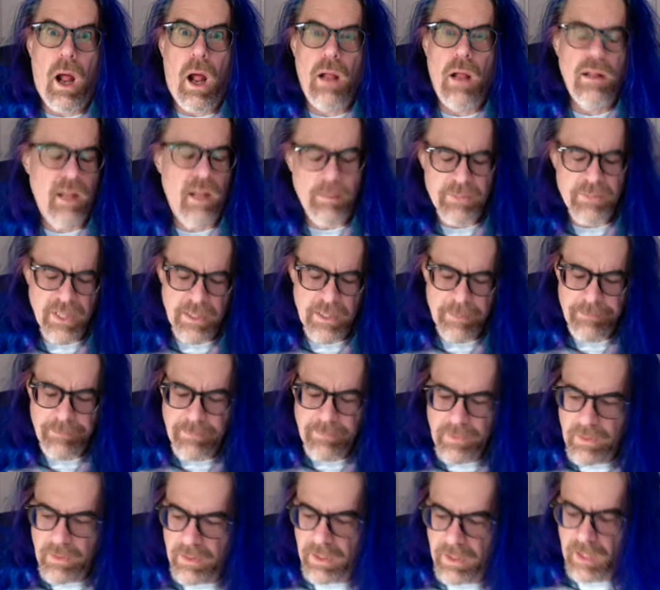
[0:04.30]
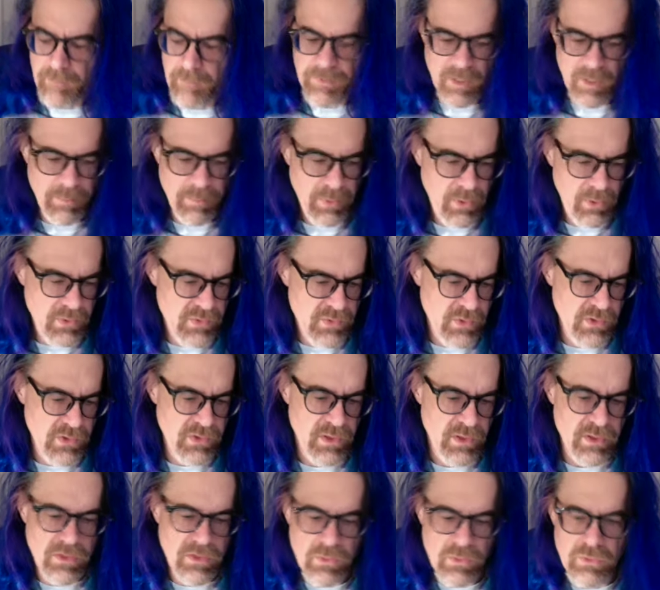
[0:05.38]
I'm kidding. I'm going to post this
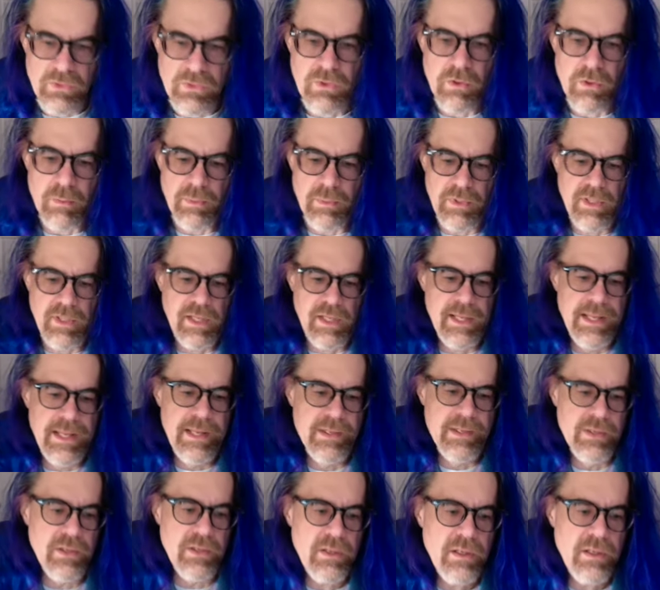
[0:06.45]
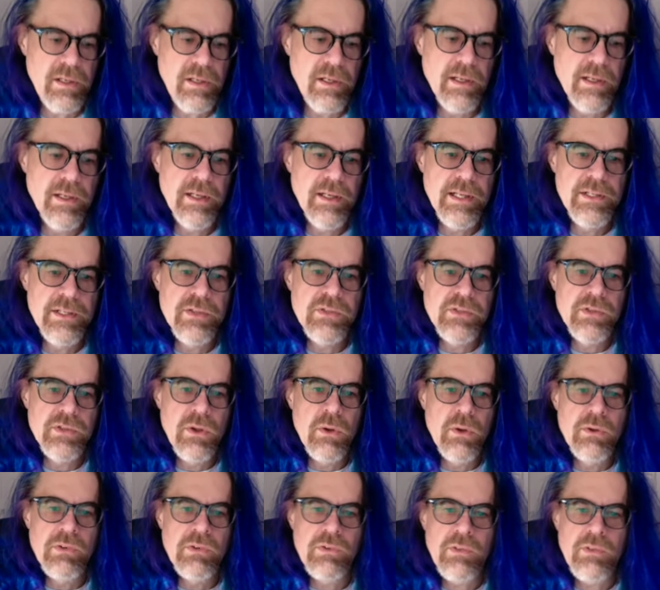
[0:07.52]
on YouTube, and I just
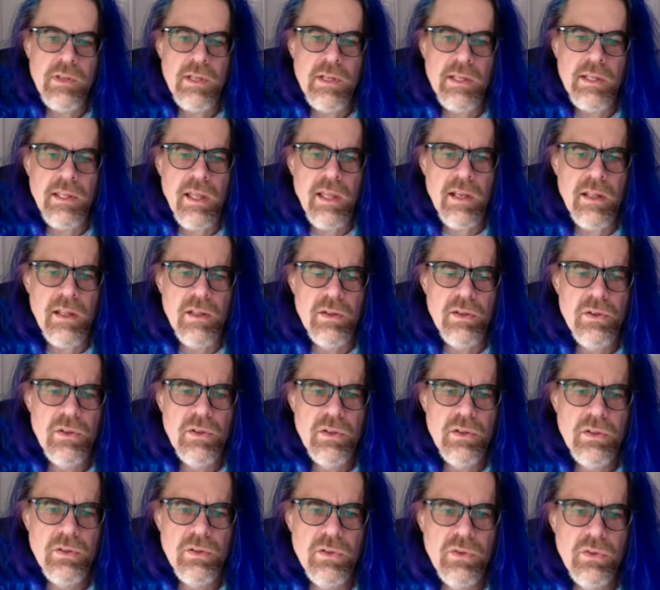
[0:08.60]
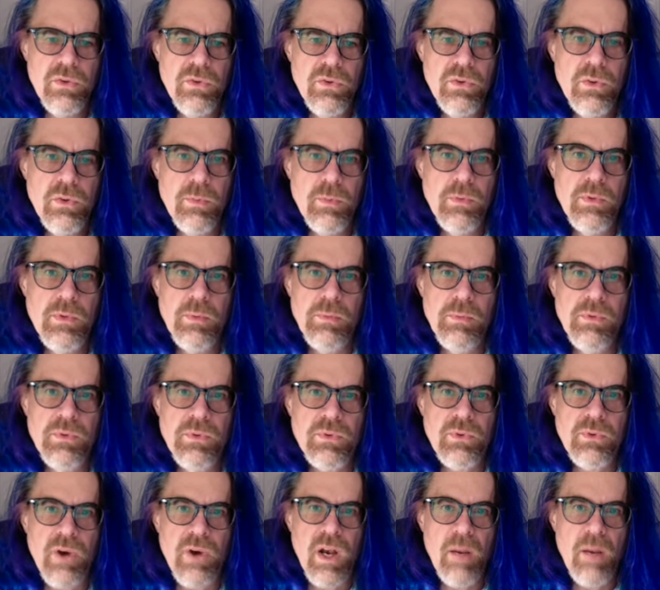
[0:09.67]
noticed that I got a YouTube
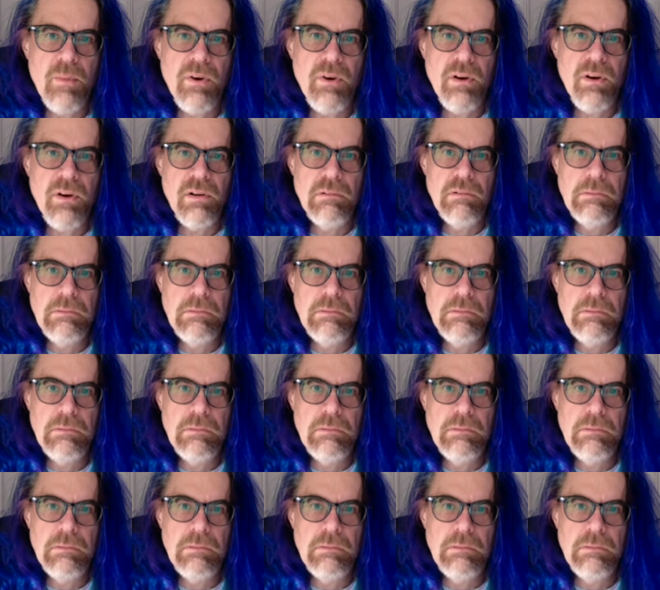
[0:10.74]
subscriber